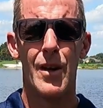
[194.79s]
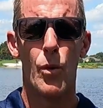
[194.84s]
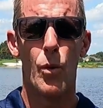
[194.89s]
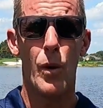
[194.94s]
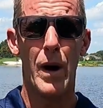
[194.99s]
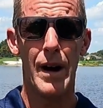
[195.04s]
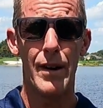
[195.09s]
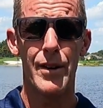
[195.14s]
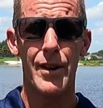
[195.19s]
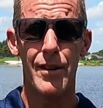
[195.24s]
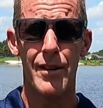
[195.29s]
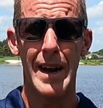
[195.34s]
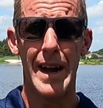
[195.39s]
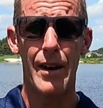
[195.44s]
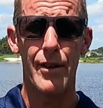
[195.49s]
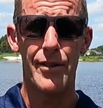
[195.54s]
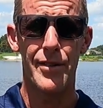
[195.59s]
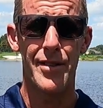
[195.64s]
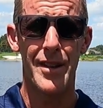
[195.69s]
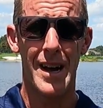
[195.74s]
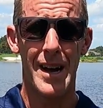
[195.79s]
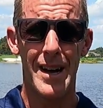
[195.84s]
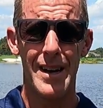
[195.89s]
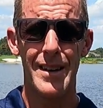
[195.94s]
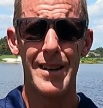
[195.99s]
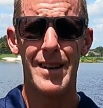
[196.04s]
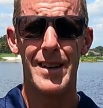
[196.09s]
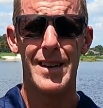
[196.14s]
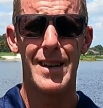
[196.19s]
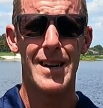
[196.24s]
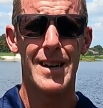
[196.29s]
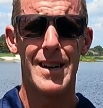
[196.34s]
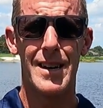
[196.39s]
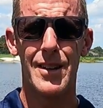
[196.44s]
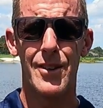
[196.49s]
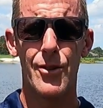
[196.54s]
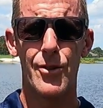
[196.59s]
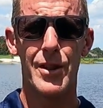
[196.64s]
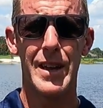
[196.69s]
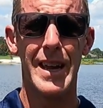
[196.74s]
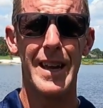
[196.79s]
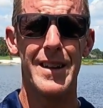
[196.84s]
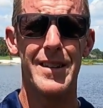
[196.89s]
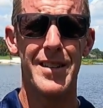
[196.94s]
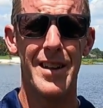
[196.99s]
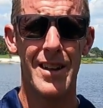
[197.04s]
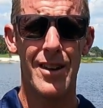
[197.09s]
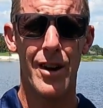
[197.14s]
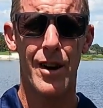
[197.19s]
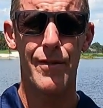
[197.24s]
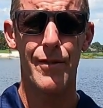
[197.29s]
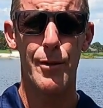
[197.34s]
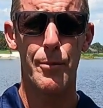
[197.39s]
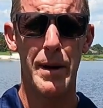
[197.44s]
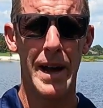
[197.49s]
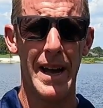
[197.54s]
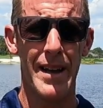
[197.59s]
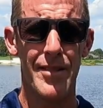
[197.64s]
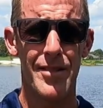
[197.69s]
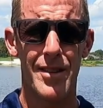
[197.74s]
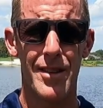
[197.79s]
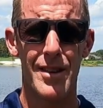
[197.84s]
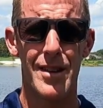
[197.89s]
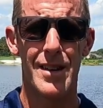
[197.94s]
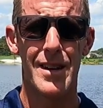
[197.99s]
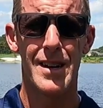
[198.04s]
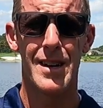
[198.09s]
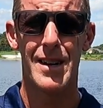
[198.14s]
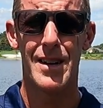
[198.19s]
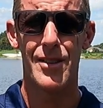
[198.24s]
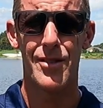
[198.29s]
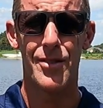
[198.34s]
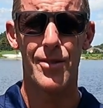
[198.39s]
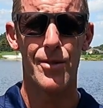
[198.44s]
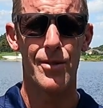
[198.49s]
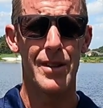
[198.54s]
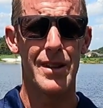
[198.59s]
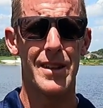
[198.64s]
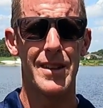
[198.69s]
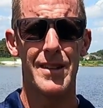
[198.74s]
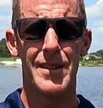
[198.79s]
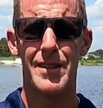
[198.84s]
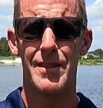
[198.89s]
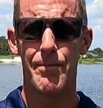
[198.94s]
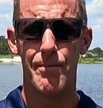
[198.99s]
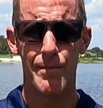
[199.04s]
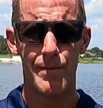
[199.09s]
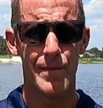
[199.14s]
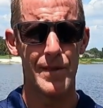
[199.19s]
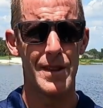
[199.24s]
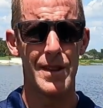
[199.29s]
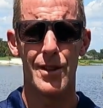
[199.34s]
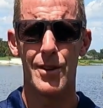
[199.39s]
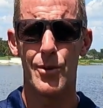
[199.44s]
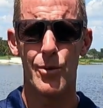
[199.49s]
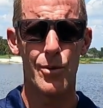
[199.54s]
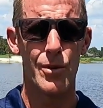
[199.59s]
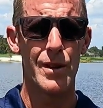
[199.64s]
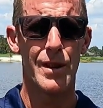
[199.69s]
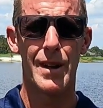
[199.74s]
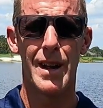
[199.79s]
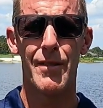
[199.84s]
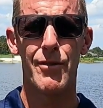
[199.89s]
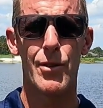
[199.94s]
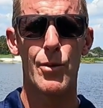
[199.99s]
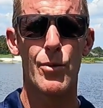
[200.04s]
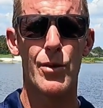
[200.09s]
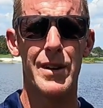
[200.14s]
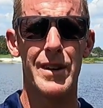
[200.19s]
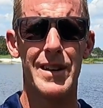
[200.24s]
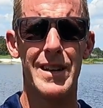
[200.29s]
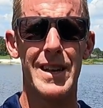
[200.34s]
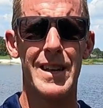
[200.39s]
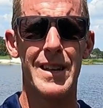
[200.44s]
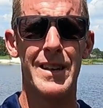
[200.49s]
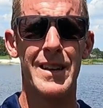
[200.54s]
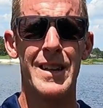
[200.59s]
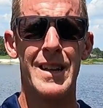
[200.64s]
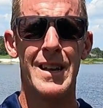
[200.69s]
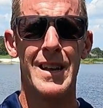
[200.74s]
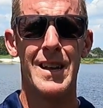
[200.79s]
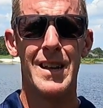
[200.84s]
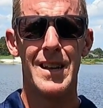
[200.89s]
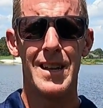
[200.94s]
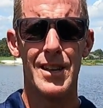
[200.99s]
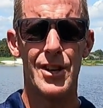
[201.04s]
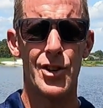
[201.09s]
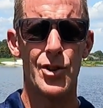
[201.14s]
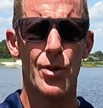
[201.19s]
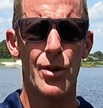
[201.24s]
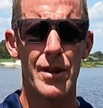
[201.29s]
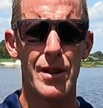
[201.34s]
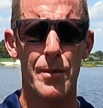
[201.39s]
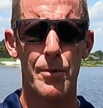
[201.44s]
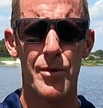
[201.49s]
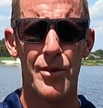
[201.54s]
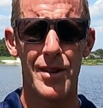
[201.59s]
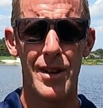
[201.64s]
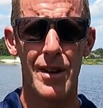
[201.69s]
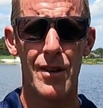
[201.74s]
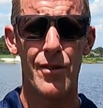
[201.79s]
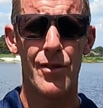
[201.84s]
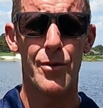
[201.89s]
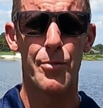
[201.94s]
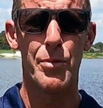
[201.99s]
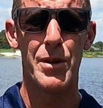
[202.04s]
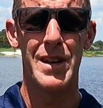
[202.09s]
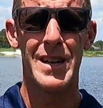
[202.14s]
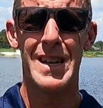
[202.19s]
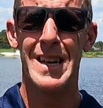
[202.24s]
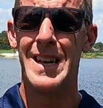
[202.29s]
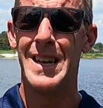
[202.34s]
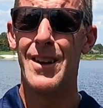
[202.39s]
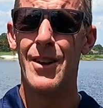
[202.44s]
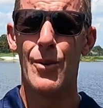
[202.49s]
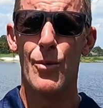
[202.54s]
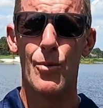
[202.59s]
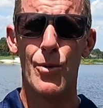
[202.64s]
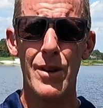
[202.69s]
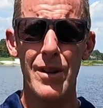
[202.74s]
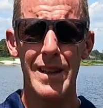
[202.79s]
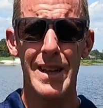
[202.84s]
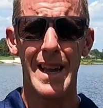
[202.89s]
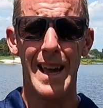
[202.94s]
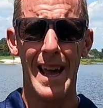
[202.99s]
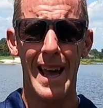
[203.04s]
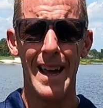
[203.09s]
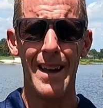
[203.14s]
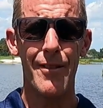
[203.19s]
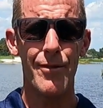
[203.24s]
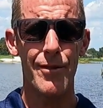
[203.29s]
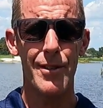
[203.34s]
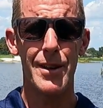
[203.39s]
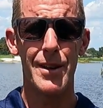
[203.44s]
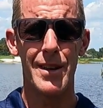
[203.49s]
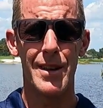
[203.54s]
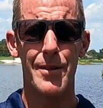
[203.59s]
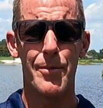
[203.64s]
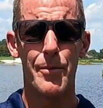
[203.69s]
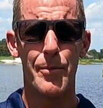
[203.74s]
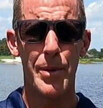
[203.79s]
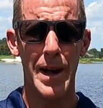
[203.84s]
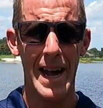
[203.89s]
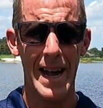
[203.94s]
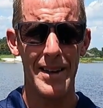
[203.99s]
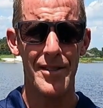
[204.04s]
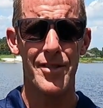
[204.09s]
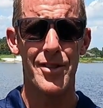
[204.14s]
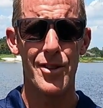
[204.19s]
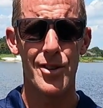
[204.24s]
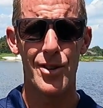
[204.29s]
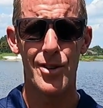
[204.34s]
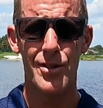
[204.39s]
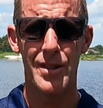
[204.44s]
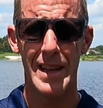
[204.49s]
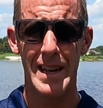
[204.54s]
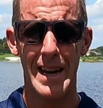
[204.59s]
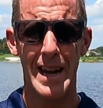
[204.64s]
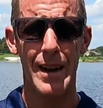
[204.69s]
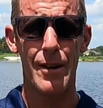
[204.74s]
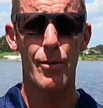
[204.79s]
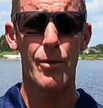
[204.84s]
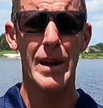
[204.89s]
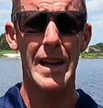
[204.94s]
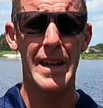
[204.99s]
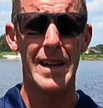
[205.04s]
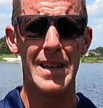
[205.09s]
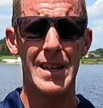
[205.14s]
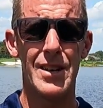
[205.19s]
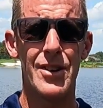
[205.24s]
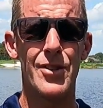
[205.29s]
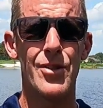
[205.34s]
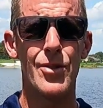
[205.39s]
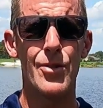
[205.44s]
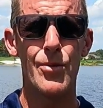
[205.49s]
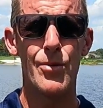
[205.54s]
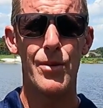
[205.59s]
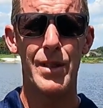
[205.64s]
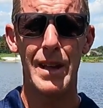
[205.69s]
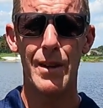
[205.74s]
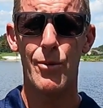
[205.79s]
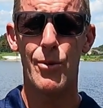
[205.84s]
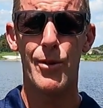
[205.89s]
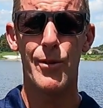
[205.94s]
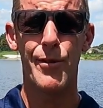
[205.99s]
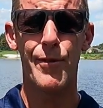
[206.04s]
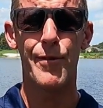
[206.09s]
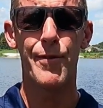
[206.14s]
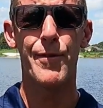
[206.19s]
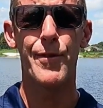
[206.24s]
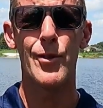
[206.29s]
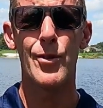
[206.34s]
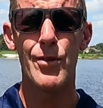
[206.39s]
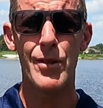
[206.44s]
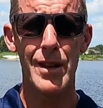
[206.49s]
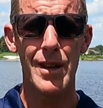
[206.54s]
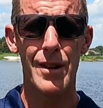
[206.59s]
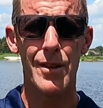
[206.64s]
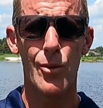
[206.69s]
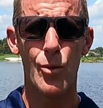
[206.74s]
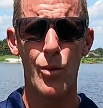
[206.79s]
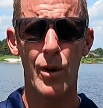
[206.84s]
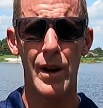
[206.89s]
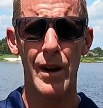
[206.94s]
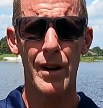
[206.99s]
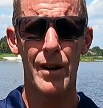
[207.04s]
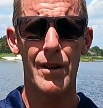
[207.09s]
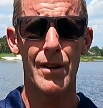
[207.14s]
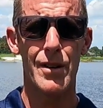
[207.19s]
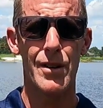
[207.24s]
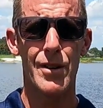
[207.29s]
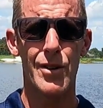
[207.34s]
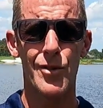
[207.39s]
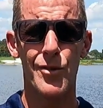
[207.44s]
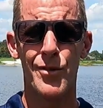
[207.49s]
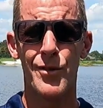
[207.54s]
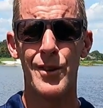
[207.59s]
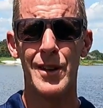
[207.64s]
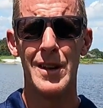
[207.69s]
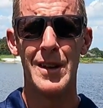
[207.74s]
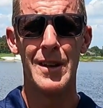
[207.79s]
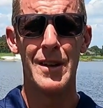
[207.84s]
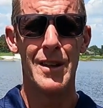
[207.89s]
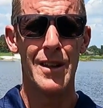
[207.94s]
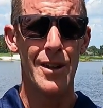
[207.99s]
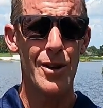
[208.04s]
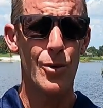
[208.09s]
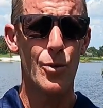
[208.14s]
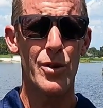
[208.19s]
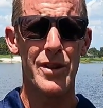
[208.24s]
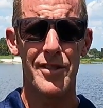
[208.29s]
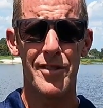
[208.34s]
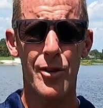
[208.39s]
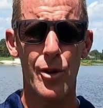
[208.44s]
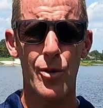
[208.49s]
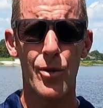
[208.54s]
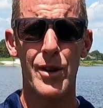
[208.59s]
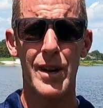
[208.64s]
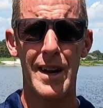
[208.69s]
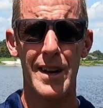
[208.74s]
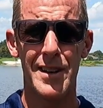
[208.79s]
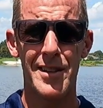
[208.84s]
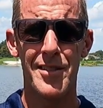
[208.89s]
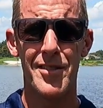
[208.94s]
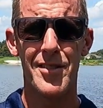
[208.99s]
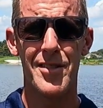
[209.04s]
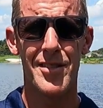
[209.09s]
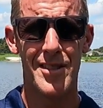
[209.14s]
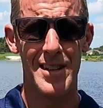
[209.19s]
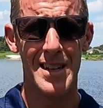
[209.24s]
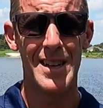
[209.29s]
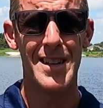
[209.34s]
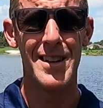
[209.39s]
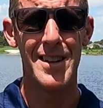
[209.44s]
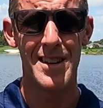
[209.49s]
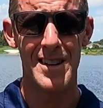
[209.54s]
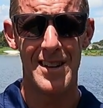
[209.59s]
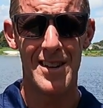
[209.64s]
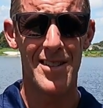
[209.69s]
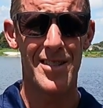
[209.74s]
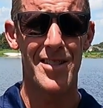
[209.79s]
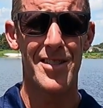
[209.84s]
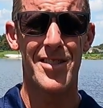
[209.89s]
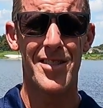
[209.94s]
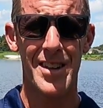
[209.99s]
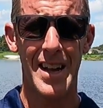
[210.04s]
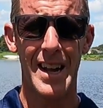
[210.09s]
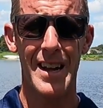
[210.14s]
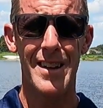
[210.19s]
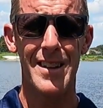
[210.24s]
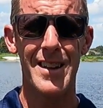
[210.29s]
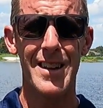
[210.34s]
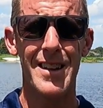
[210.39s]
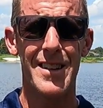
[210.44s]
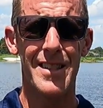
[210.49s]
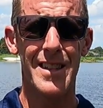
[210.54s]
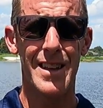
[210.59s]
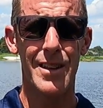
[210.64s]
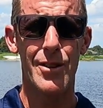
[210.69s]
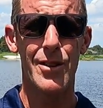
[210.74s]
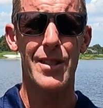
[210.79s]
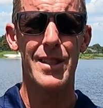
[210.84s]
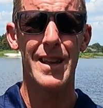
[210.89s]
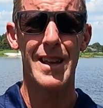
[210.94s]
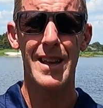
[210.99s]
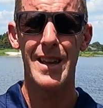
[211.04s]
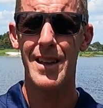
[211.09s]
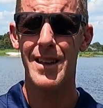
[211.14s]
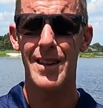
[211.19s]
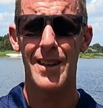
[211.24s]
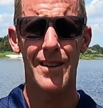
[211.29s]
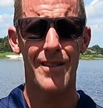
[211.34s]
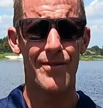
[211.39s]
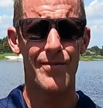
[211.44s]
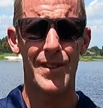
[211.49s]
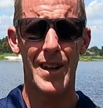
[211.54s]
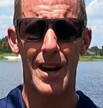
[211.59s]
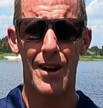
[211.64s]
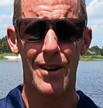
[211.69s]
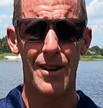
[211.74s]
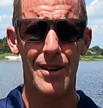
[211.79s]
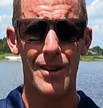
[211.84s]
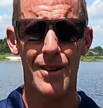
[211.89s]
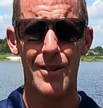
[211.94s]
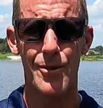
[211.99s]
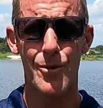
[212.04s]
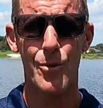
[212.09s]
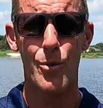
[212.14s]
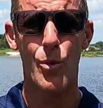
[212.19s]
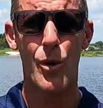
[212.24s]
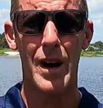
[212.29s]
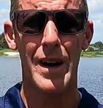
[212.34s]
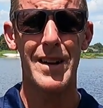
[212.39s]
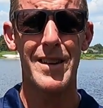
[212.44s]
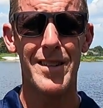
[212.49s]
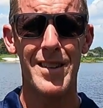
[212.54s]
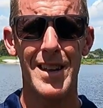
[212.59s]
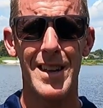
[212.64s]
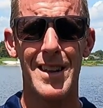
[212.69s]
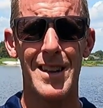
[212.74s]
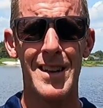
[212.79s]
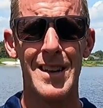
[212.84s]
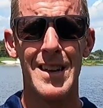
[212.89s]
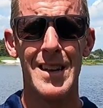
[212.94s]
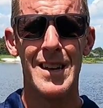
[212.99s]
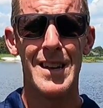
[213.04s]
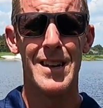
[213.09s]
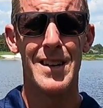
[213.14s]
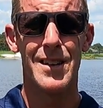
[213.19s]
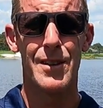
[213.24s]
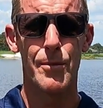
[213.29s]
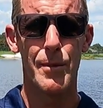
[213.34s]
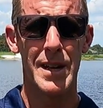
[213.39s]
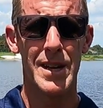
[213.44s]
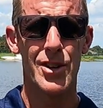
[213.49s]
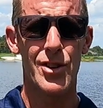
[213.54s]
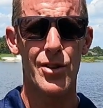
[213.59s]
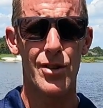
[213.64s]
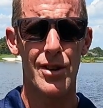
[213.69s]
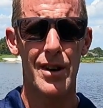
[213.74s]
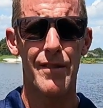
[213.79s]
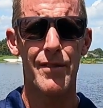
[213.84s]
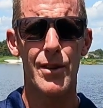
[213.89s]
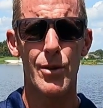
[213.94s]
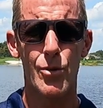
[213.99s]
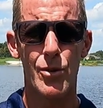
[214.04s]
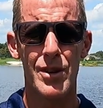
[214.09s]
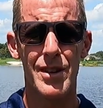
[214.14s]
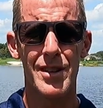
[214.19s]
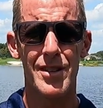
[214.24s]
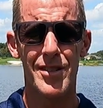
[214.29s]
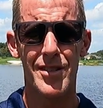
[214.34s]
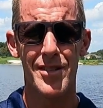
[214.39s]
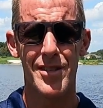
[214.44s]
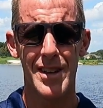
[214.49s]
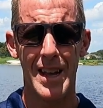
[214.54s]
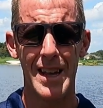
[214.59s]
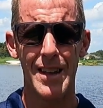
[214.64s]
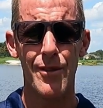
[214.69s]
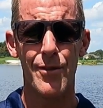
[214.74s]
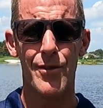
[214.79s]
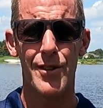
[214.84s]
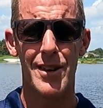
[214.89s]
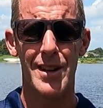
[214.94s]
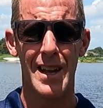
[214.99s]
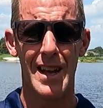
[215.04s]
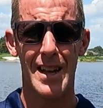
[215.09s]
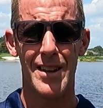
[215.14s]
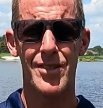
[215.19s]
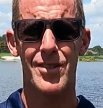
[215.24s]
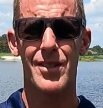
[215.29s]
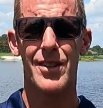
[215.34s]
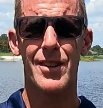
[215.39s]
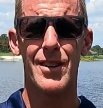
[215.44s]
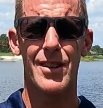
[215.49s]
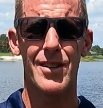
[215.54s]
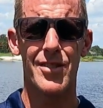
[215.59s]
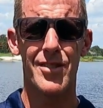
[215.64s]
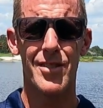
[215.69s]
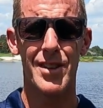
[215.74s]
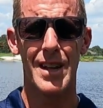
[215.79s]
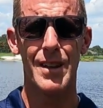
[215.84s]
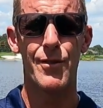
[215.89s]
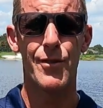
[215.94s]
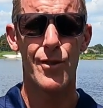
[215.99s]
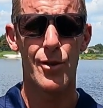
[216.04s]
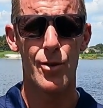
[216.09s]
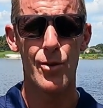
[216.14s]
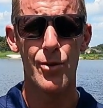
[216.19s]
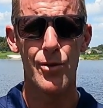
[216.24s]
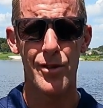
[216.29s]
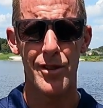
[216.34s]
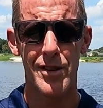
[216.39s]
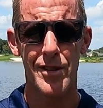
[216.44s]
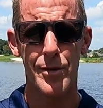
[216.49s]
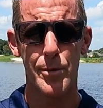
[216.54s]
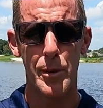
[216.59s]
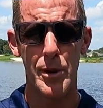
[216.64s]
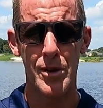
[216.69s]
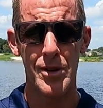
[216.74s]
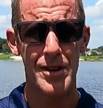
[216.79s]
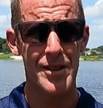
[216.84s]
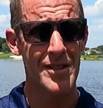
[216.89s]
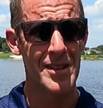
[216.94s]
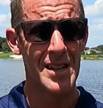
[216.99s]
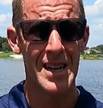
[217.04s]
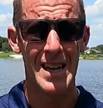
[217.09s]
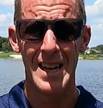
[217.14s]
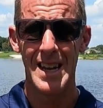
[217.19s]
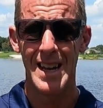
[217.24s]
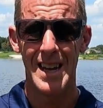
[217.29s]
While you're outside, you can take off your mask, so that everyone did, enjoyed themselves. But really, every passenger that I ran into, they were fully aware of what's going on in society, and they are wanting to make sure everyone is safe and has a safe cruise experience.